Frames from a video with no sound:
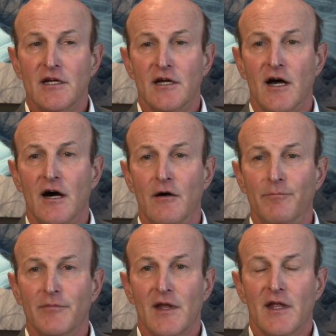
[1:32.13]

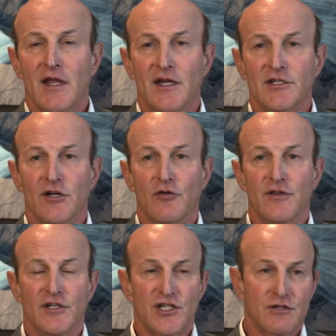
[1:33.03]
And so
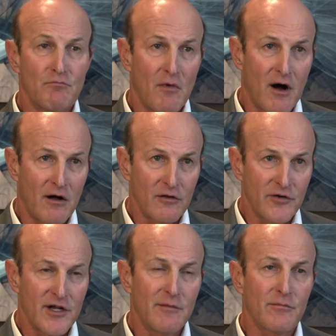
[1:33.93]
the smaller
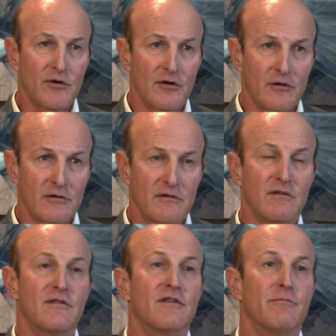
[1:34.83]
number,
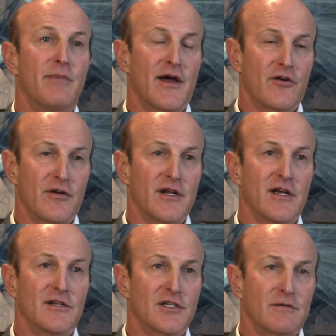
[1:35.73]
the better it
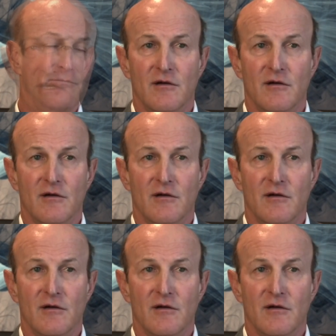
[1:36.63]
is.